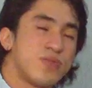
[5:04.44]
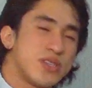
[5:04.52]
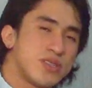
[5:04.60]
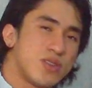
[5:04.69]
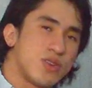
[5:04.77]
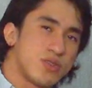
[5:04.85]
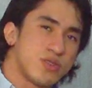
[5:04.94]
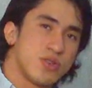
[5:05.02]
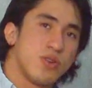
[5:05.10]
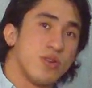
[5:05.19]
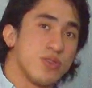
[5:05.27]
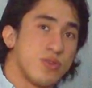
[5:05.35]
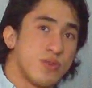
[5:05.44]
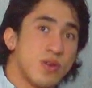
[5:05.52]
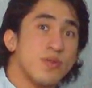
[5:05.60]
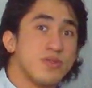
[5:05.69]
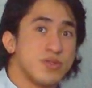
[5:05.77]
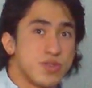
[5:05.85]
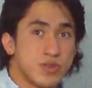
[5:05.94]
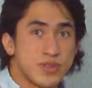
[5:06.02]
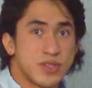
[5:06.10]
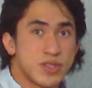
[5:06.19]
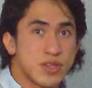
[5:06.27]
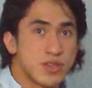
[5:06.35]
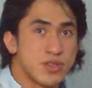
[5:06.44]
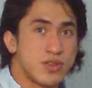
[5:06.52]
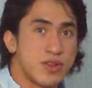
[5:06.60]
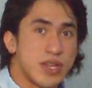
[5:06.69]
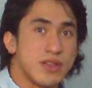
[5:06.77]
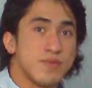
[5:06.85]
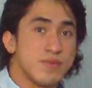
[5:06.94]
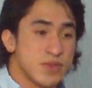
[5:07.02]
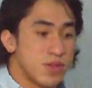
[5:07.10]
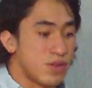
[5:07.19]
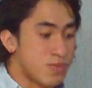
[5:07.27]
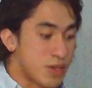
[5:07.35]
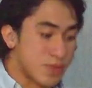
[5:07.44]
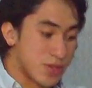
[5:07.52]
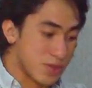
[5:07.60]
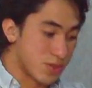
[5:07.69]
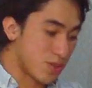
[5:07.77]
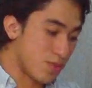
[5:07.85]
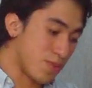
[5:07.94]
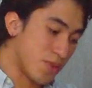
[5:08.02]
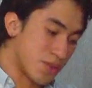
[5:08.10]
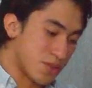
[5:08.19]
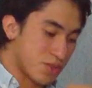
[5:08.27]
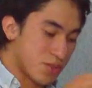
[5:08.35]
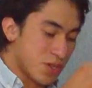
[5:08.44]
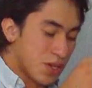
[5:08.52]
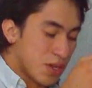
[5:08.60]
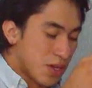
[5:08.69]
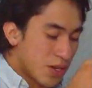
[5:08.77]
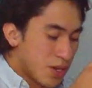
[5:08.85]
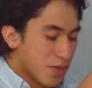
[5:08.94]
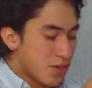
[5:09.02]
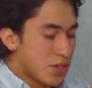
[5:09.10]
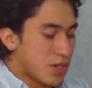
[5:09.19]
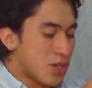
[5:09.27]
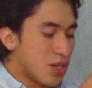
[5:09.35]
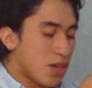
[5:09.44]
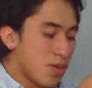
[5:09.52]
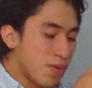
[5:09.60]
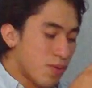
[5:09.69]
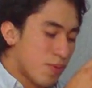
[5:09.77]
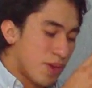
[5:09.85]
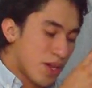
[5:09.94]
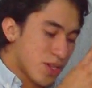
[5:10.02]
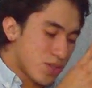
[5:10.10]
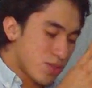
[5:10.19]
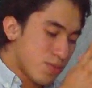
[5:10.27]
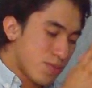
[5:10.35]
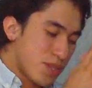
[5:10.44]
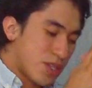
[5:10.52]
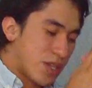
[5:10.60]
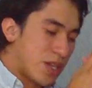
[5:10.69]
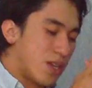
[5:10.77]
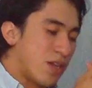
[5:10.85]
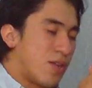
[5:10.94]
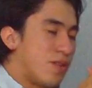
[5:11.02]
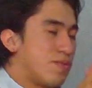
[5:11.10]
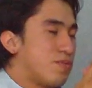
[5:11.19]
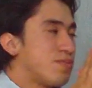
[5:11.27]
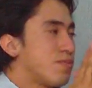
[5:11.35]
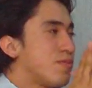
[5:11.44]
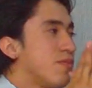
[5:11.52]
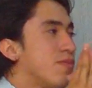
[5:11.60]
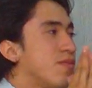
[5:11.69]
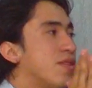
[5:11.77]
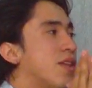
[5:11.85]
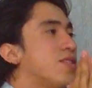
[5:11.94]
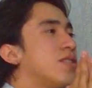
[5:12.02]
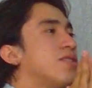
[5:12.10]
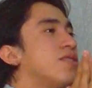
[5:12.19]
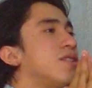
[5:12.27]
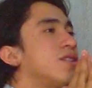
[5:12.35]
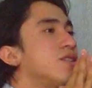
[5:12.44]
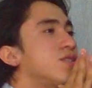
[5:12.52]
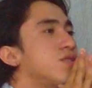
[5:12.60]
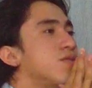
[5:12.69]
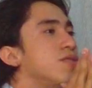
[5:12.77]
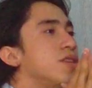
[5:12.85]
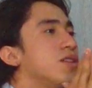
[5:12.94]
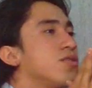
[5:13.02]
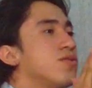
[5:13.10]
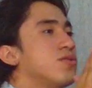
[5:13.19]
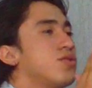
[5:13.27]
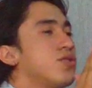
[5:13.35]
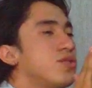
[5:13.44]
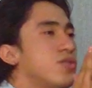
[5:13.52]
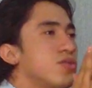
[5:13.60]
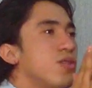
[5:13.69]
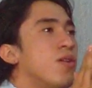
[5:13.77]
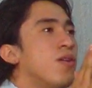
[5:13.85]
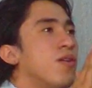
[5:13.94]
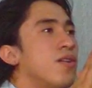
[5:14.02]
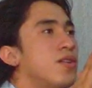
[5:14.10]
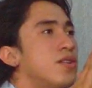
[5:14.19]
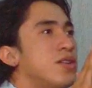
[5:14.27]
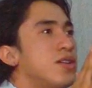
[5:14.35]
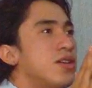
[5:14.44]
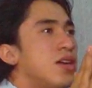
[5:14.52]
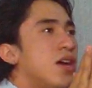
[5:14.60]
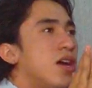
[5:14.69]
research on their own using the internet, or maybe using books. Now, why should we care? This is an issue that concerns us all,